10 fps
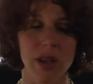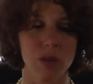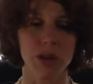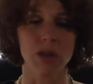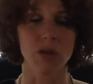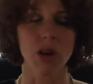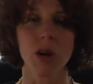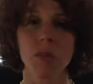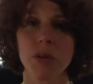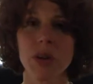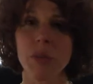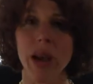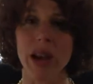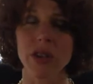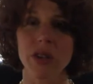Like when you burn a
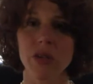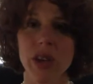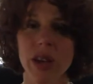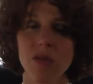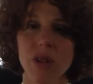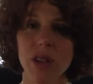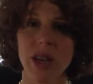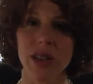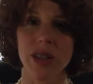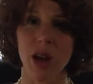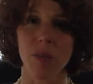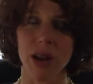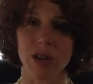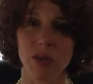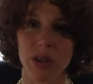match, you can't relight that
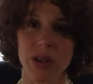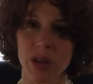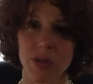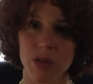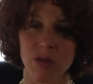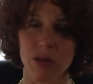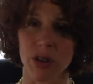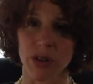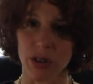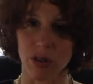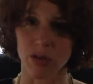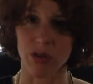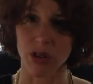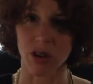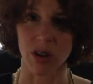match with the same sulfur because the sulfur's